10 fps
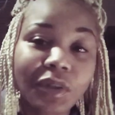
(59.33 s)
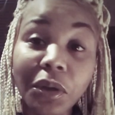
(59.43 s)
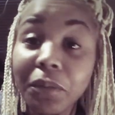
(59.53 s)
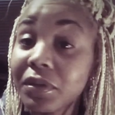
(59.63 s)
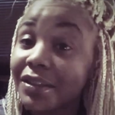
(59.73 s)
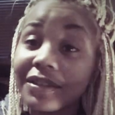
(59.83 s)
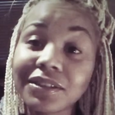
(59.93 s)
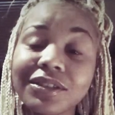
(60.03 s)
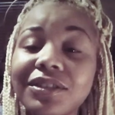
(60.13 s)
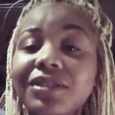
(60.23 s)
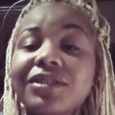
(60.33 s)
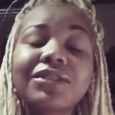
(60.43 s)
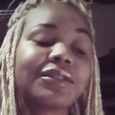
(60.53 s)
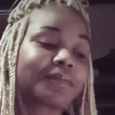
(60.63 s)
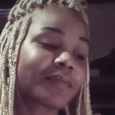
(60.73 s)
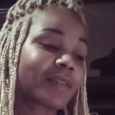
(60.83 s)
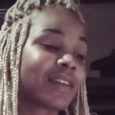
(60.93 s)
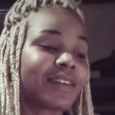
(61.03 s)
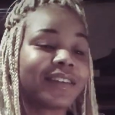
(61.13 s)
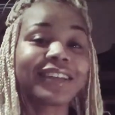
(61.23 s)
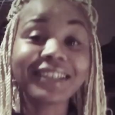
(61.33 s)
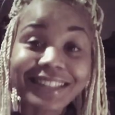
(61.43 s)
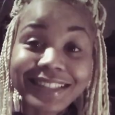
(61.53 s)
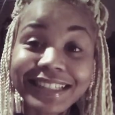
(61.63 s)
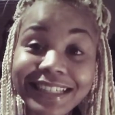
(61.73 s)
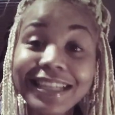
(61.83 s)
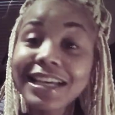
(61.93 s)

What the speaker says: brother, sister, cousin,